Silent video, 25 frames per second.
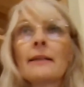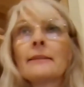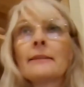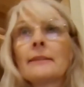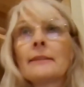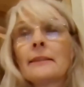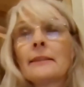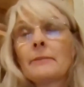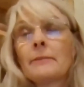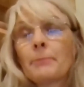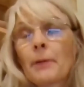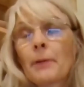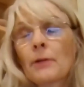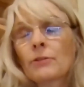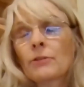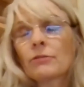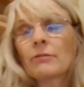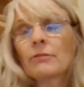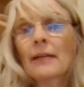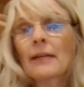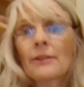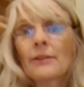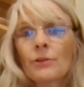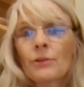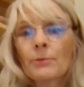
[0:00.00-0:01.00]
I did
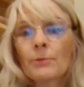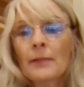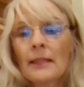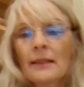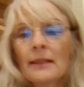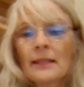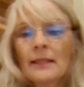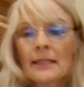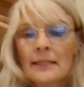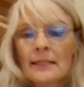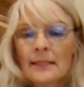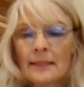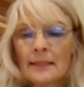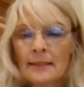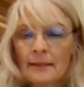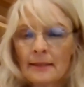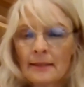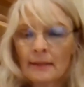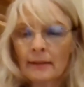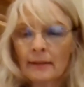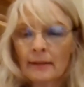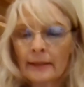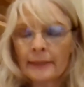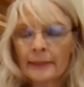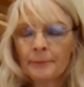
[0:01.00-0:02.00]
postgraduate theatre
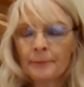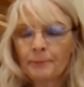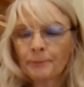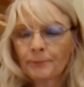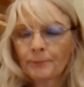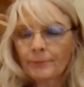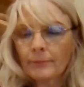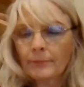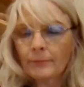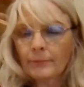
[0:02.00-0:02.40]
design,